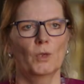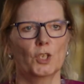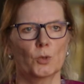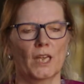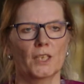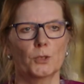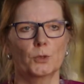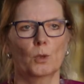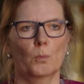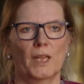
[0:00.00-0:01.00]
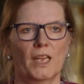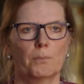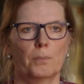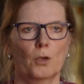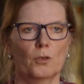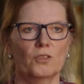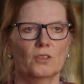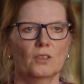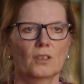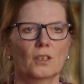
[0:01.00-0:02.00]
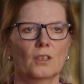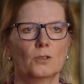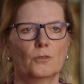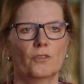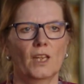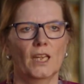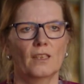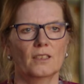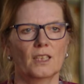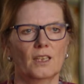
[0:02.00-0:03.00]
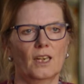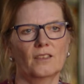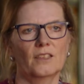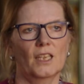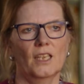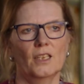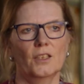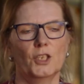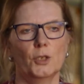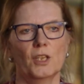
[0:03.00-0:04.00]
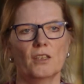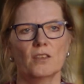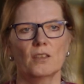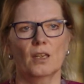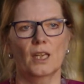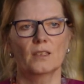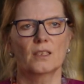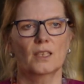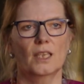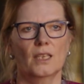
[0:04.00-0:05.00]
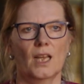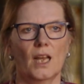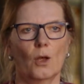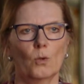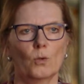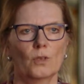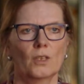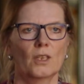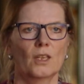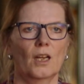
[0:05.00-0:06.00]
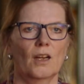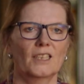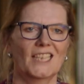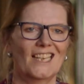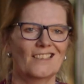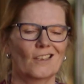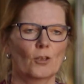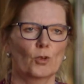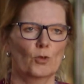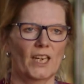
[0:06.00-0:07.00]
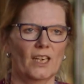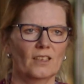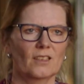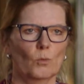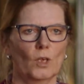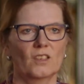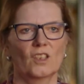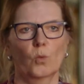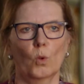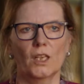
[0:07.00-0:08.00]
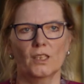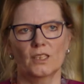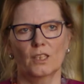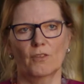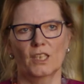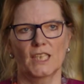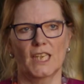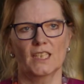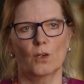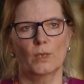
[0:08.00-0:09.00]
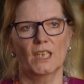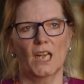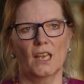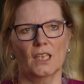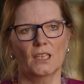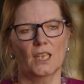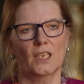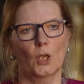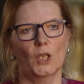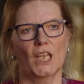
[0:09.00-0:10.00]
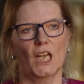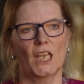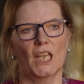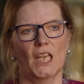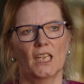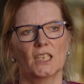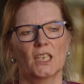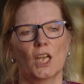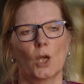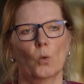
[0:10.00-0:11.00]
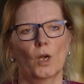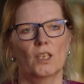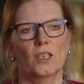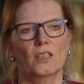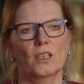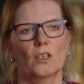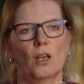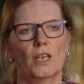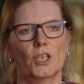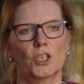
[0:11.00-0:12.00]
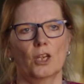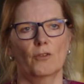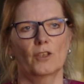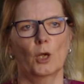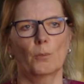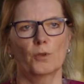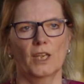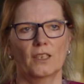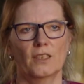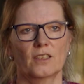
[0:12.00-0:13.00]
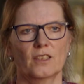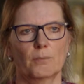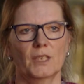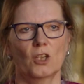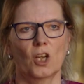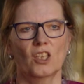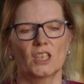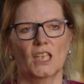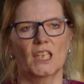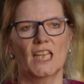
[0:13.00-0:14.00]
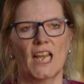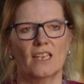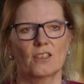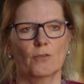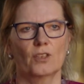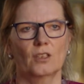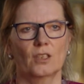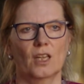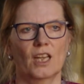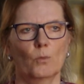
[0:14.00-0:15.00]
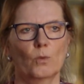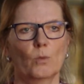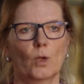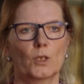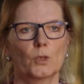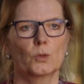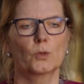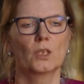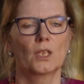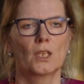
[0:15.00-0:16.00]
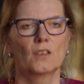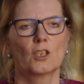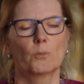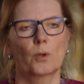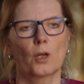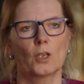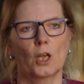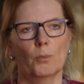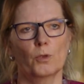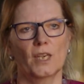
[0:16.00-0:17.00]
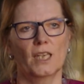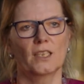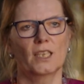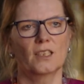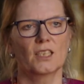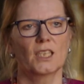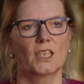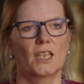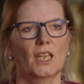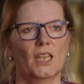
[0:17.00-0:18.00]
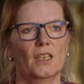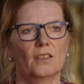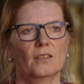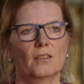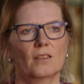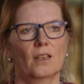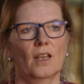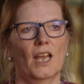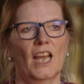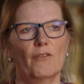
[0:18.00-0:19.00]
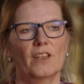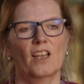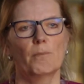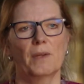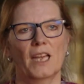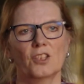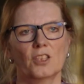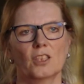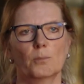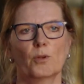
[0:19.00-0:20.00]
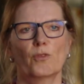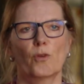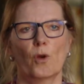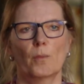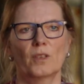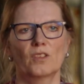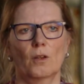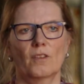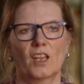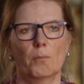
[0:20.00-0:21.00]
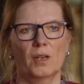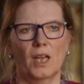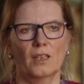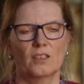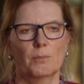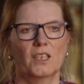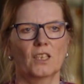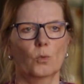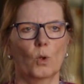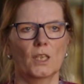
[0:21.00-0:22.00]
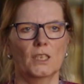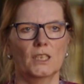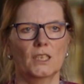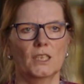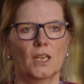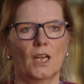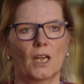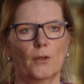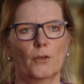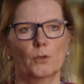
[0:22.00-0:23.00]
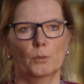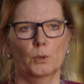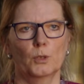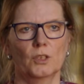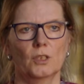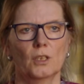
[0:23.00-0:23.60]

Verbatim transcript: We try to combine both to find, let's say, new insights in how are data correct, what is the quality of the data we gathered, and on the other hand, what is the knowledge of the operators. Because at the end of the time, we want to support operators in having a better performance on their plants, better quality, higher throughput.